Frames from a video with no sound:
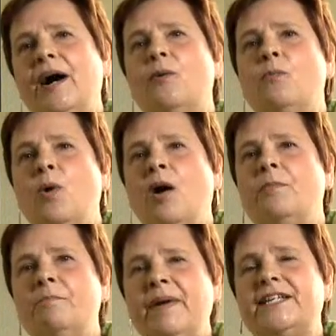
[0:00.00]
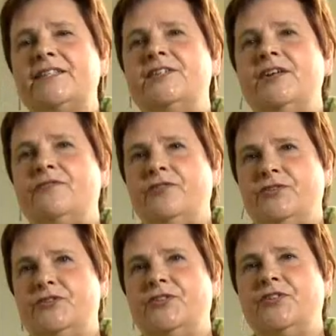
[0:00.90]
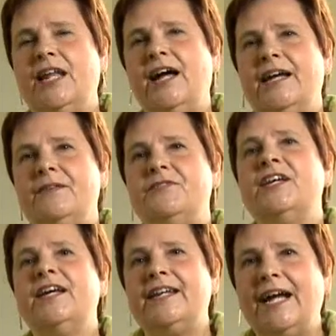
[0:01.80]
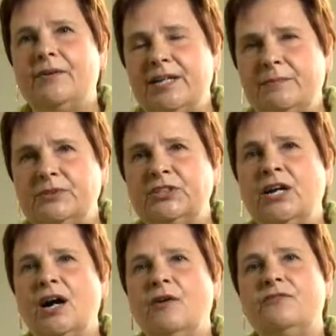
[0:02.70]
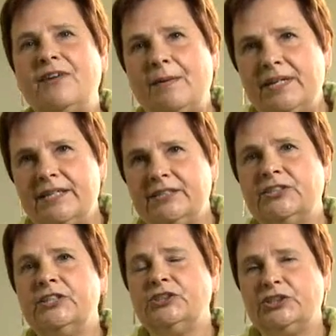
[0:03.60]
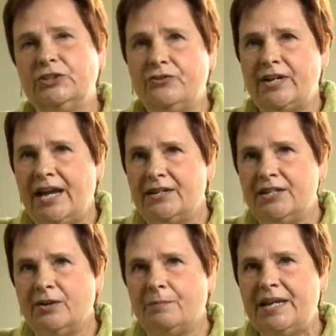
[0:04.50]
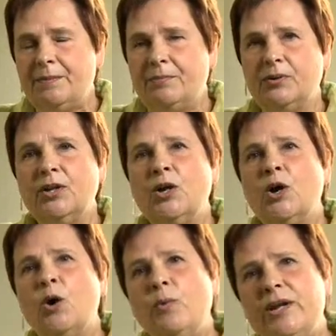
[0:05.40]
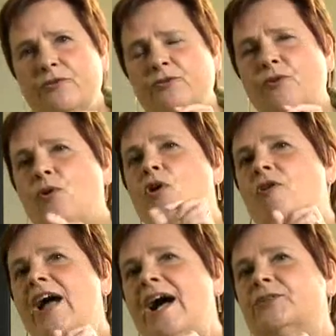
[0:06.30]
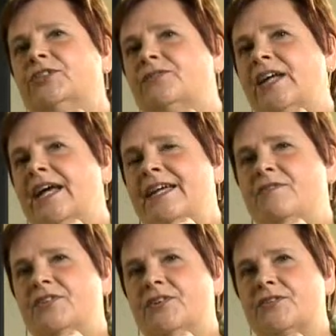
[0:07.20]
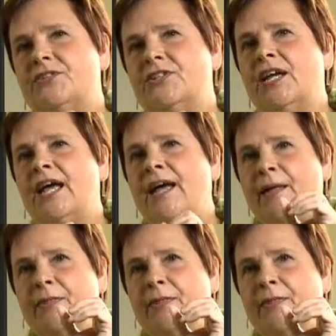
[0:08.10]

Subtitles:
about what makes the difference to the lives and outcomes of families, children and young people. We draw out of that evidence